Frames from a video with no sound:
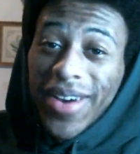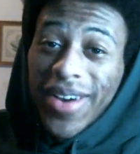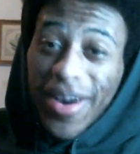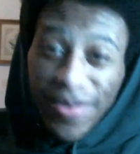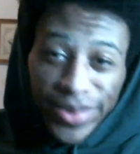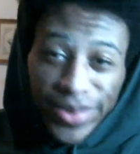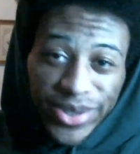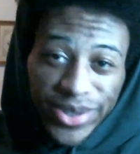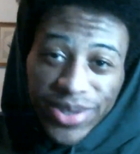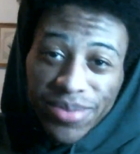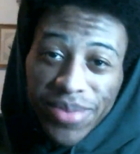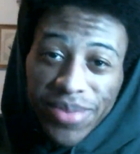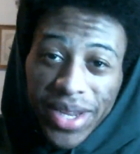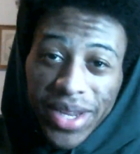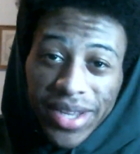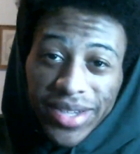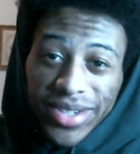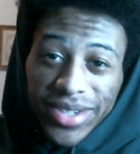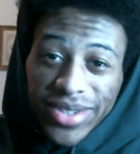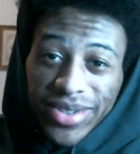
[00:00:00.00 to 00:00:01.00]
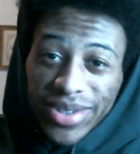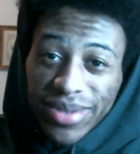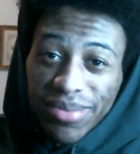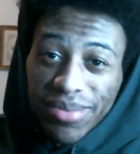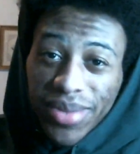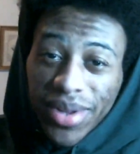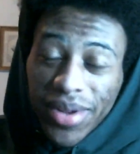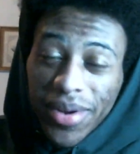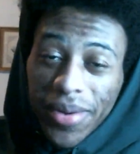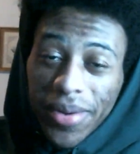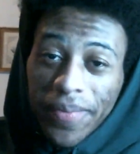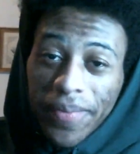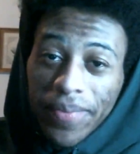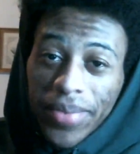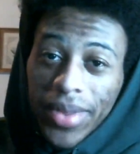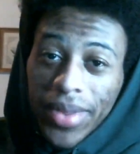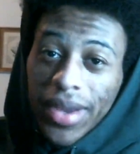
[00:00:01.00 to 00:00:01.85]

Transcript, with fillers: all my social media in the description below.